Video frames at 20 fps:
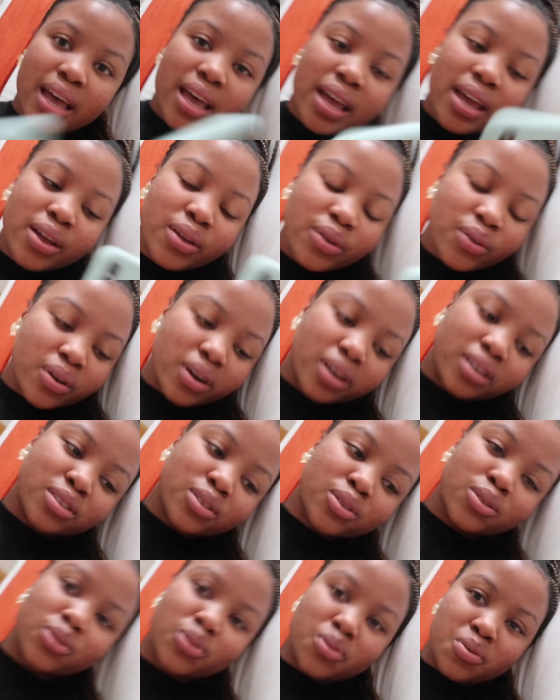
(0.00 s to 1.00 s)
and you guys are
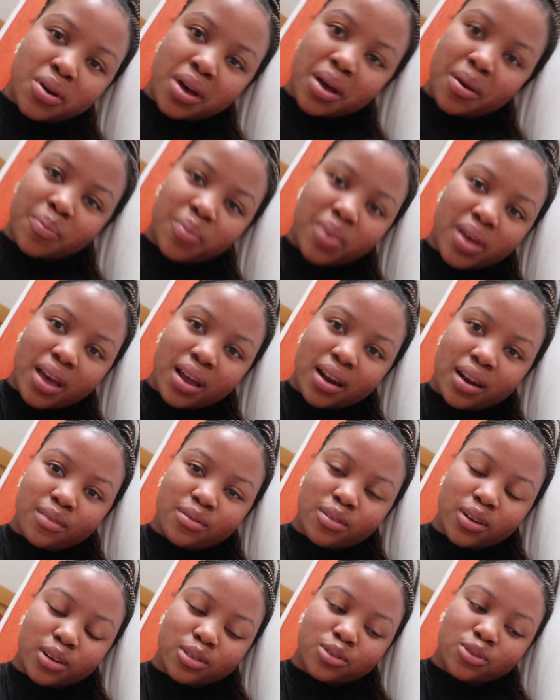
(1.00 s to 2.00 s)
so happy. I love you
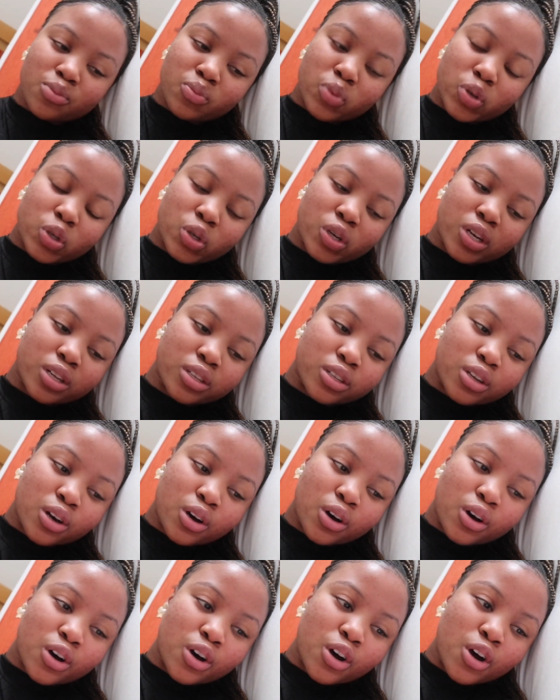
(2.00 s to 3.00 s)
guys so much. You guys
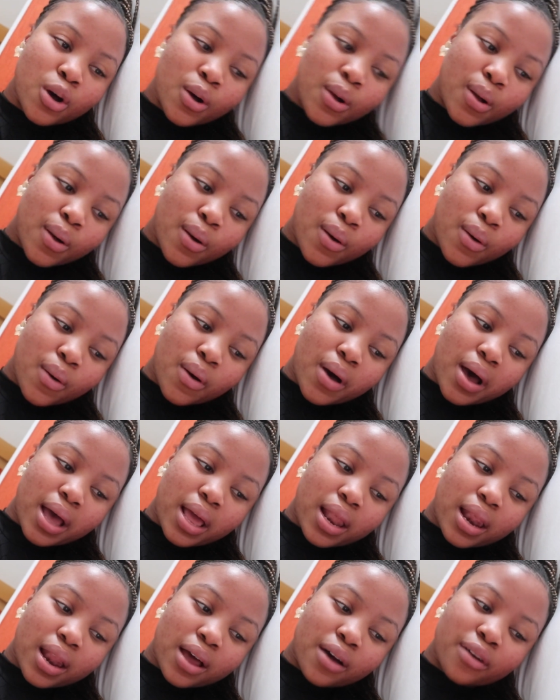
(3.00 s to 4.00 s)
are, I
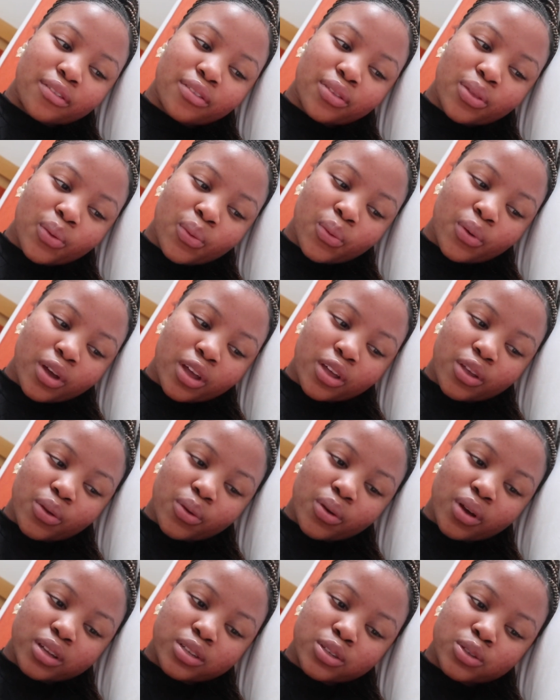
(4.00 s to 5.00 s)
love the way you
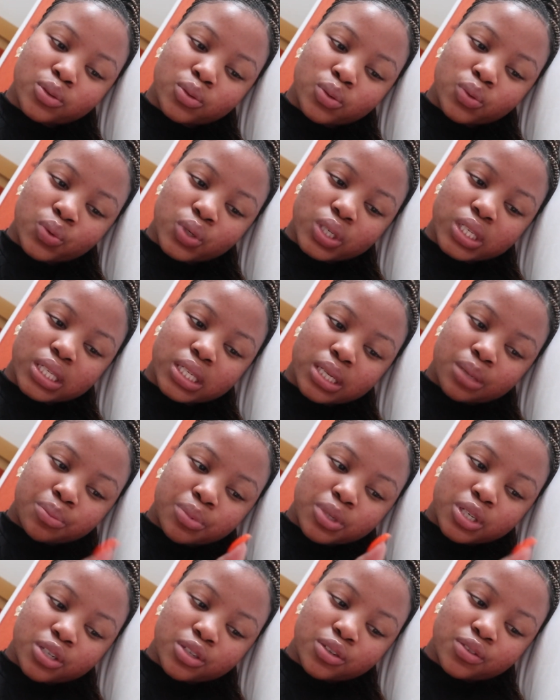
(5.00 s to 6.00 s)
guys are so
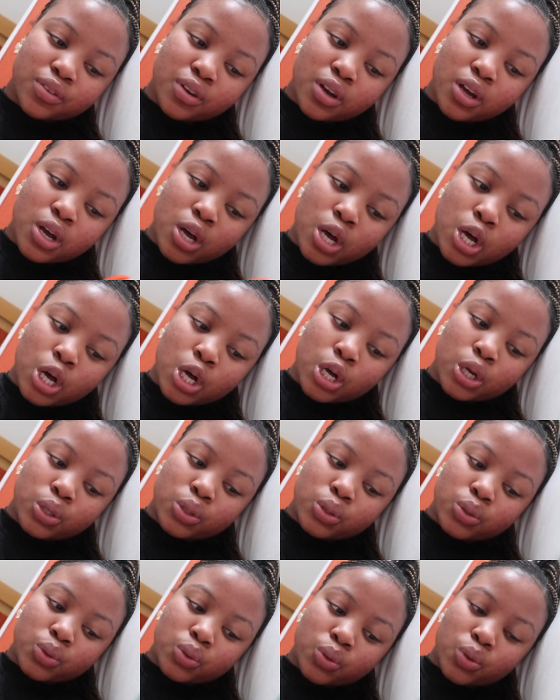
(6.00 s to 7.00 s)
receptive
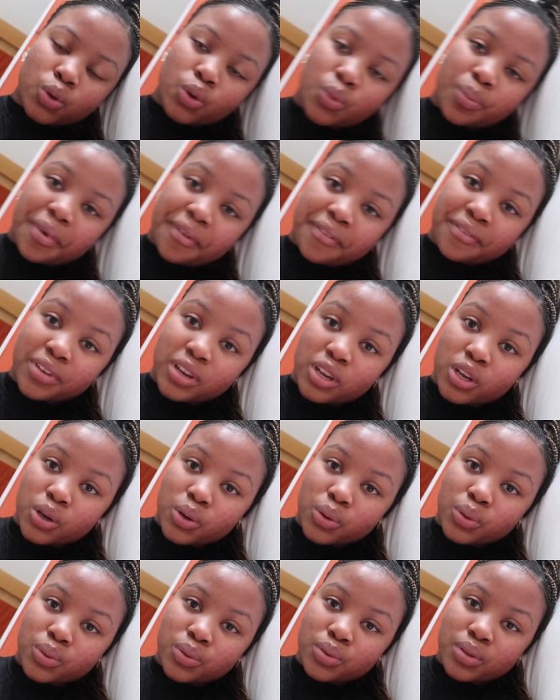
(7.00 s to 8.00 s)
to my
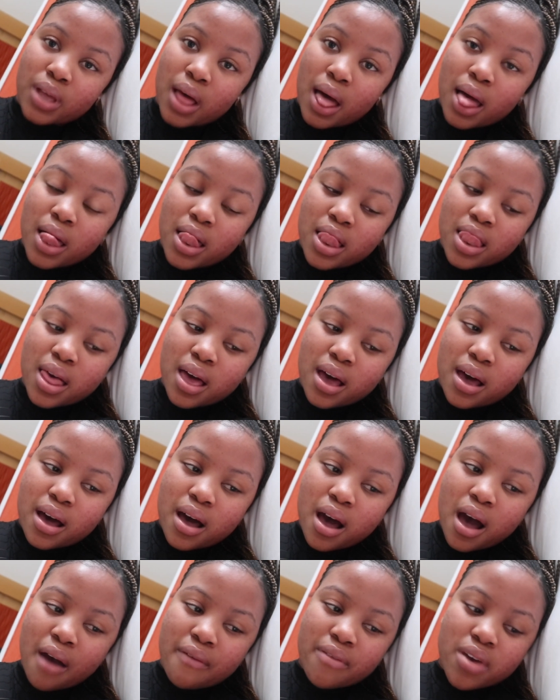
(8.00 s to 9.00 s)
videos.
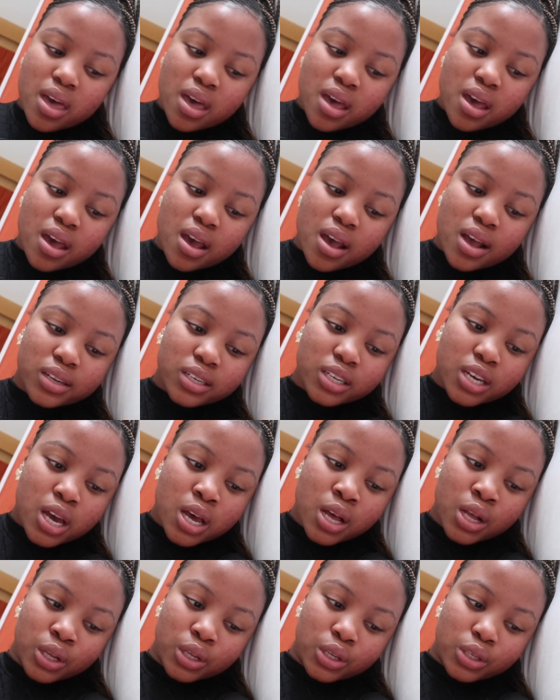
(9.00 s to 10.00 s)
Love it.
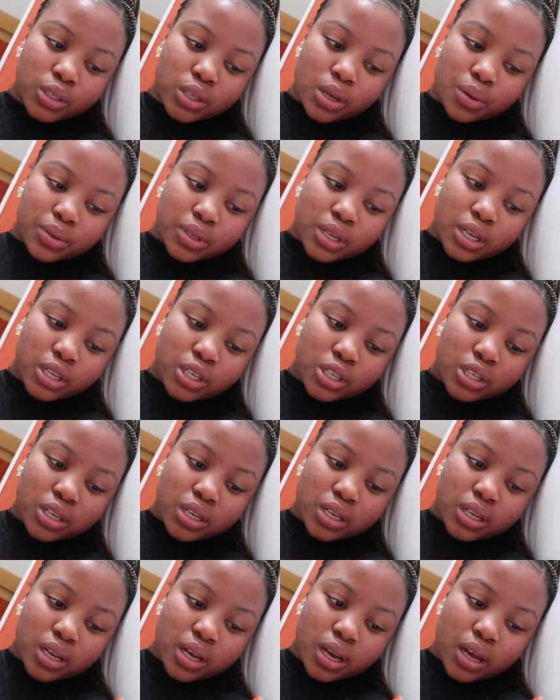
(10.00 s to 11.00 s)
So
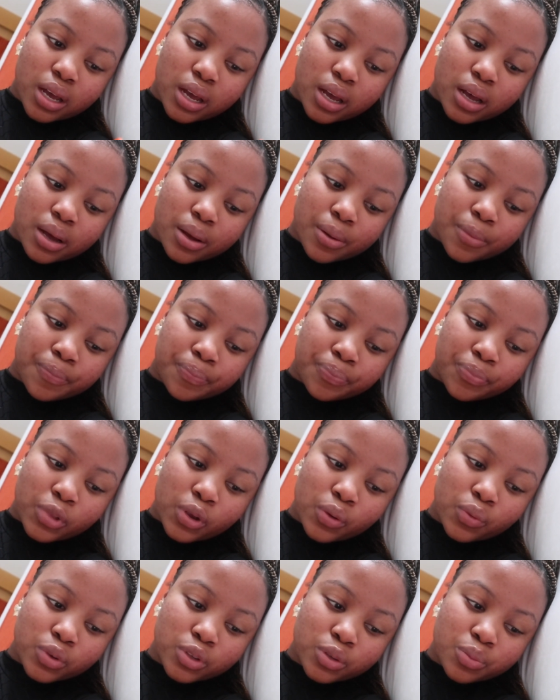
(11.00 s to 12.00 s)
actually
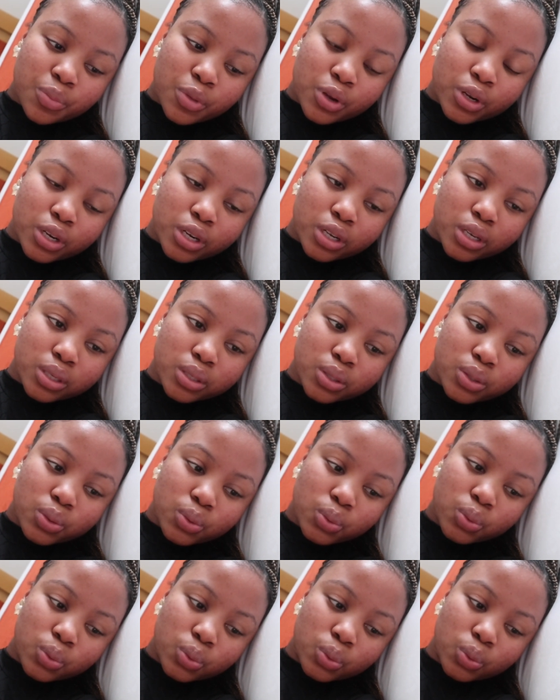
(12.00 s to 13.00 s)
responding
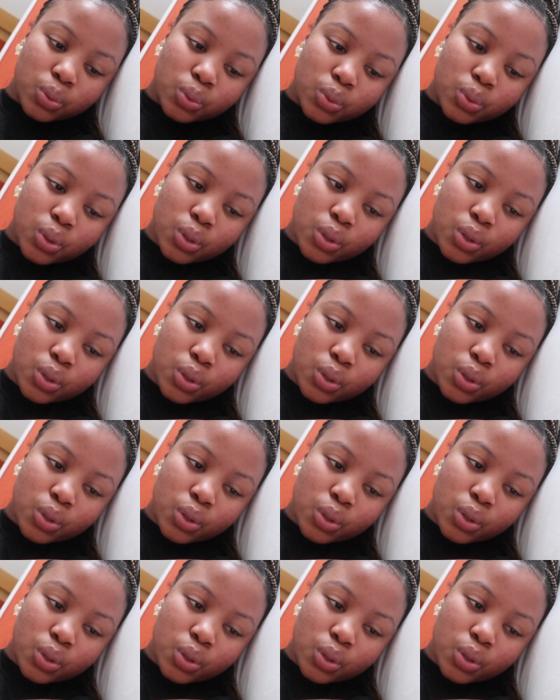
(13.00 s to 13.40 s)
to